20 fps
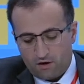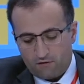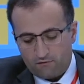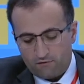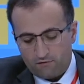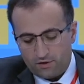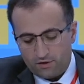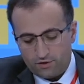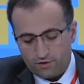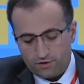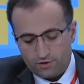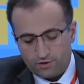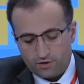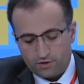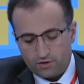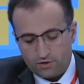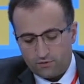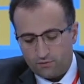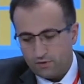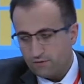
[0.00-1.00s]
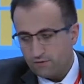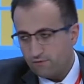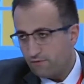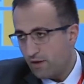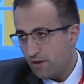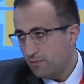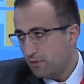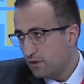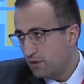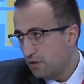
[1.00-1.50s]
coverage with the
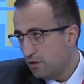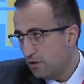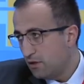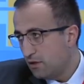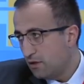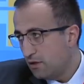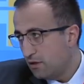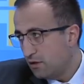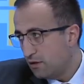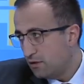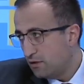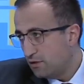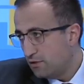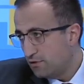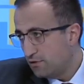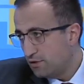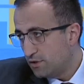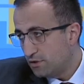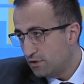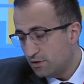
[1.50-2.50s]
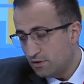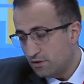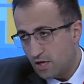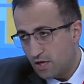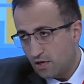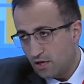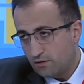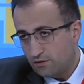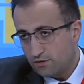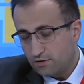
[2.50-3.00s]
family nurses and
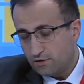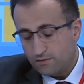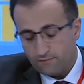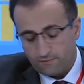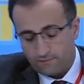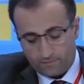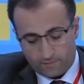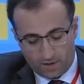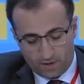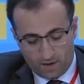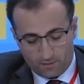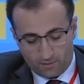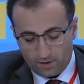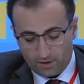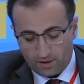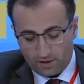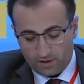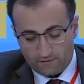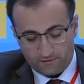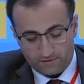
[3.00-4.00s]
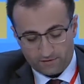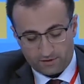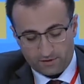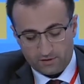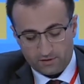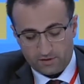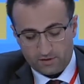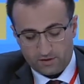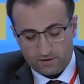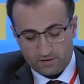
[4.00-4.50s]
doctors in primary care
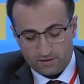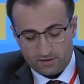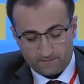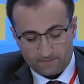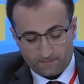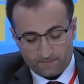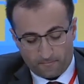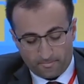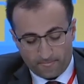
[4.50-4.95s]
facilities.